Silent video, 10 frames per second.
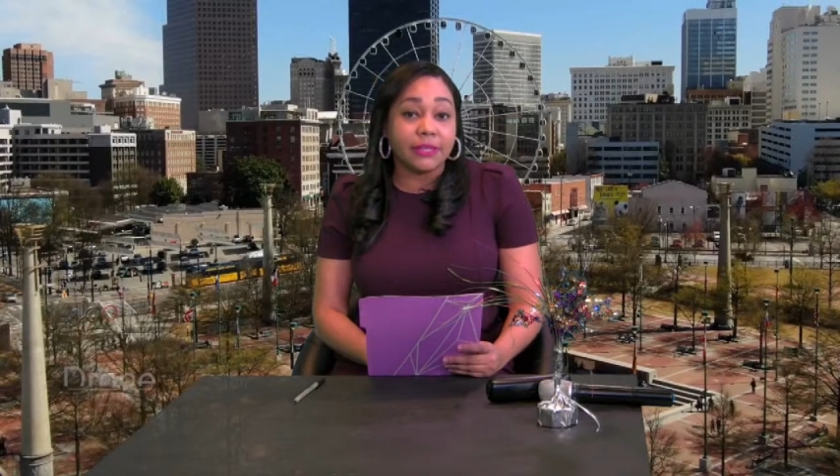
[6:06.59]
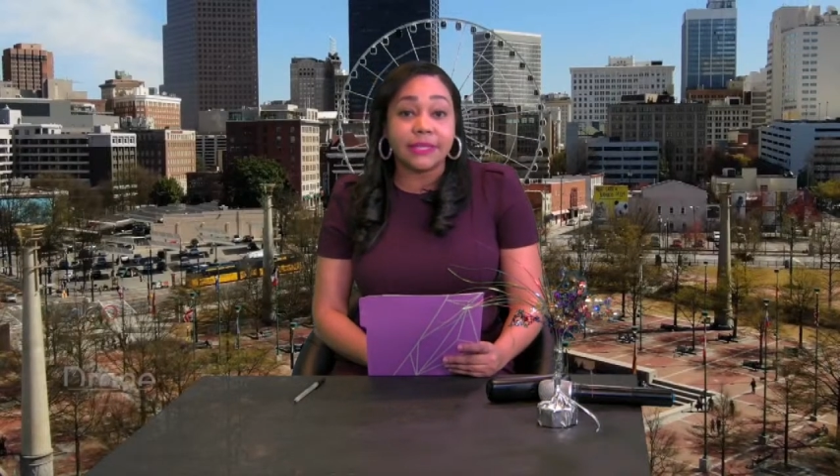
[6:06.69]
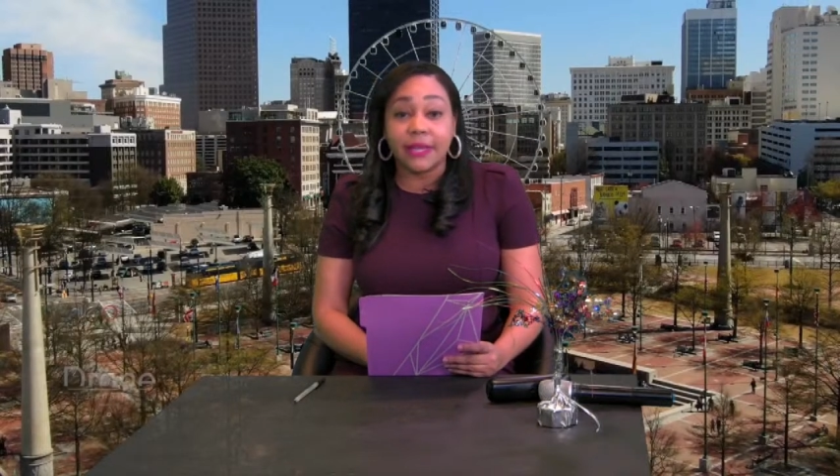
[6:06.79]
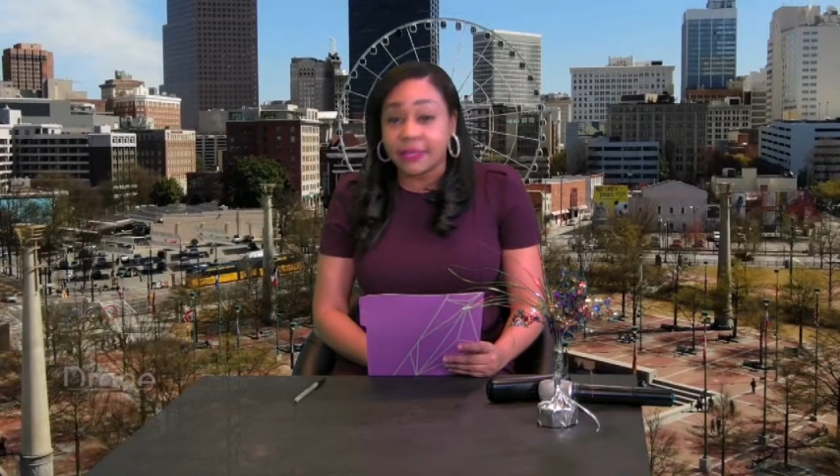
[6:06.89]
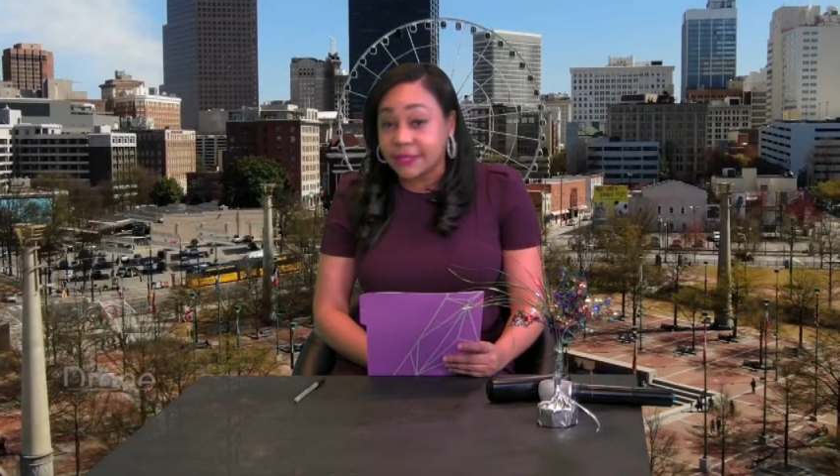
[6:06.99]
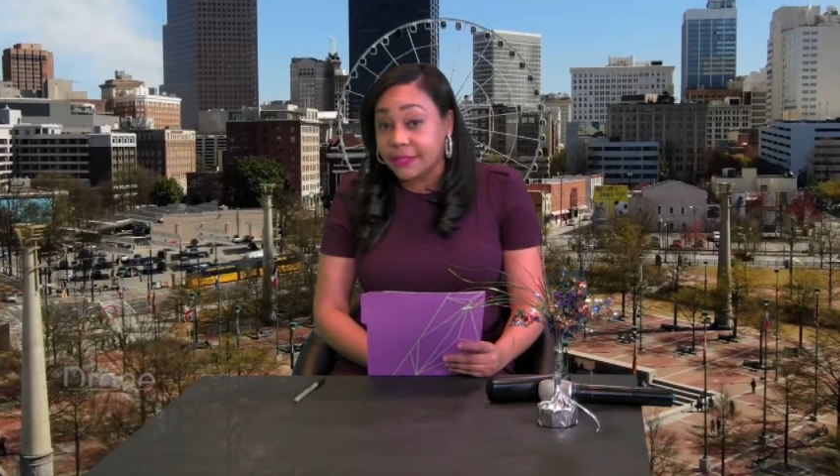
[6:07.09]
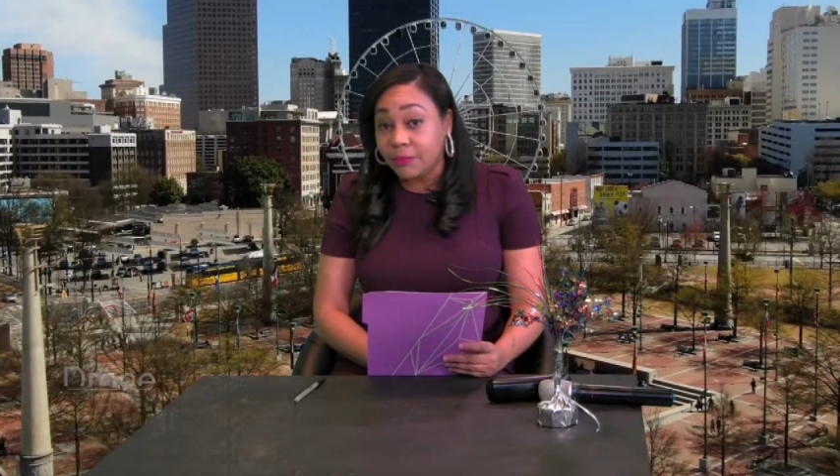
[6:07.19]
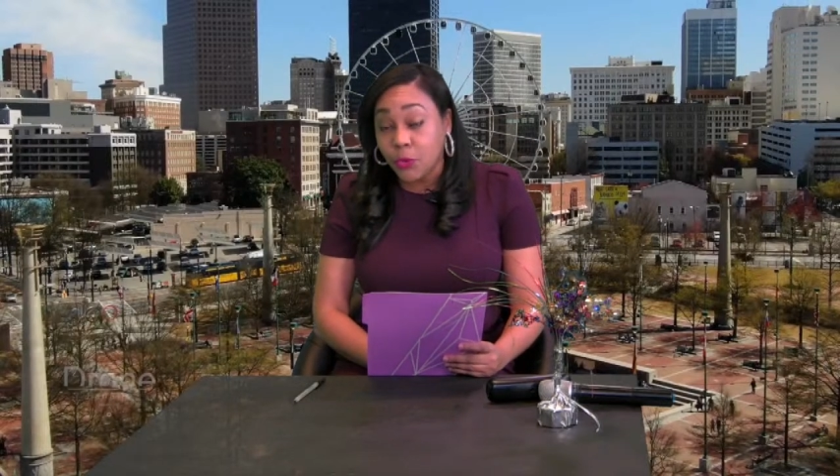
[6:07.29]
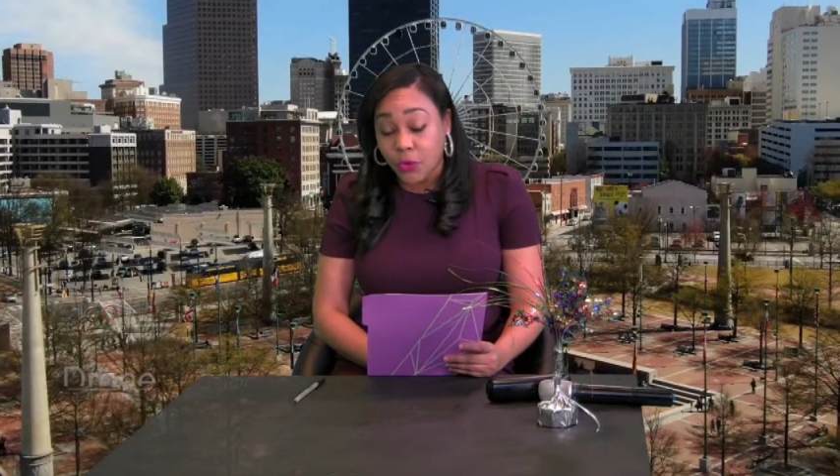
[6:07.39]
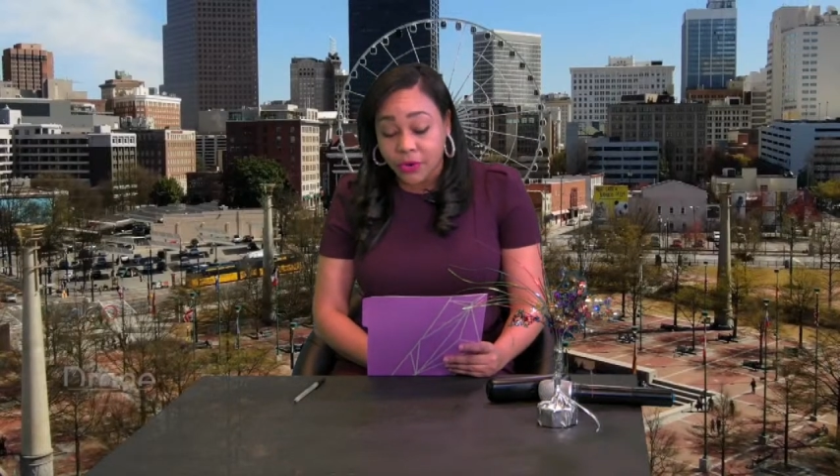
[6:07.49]
discuss
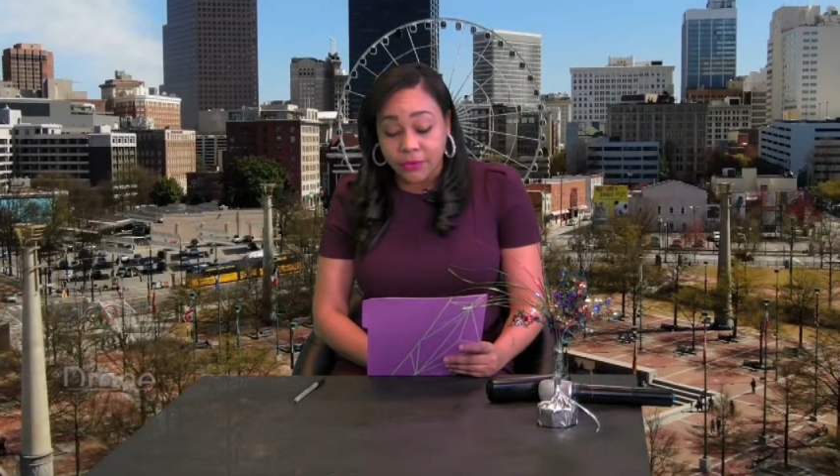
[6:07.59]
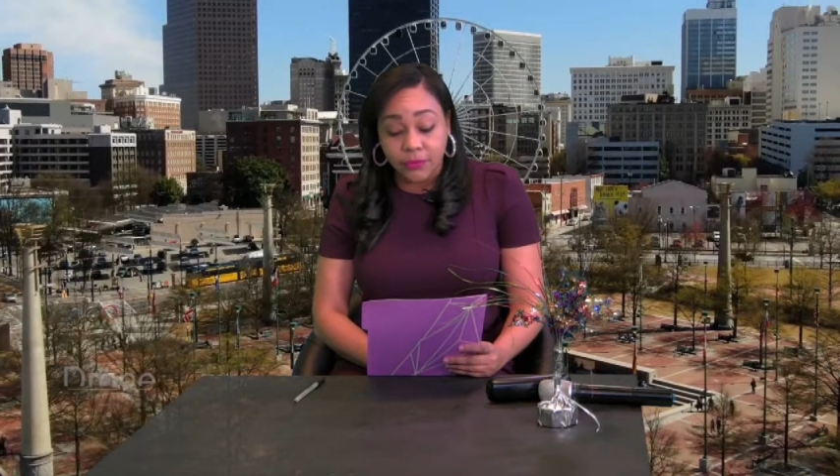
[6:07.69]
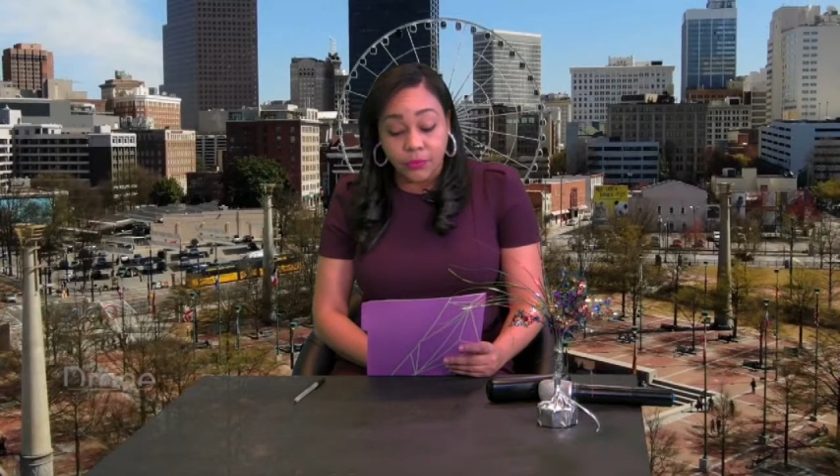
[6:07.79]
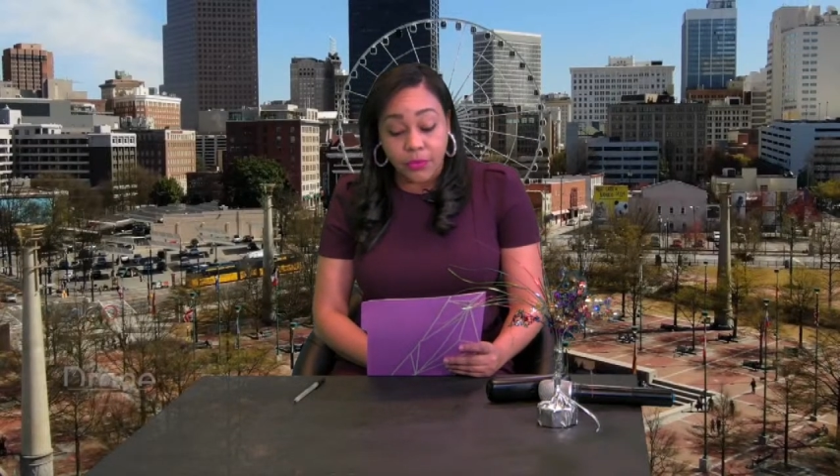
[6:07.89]
more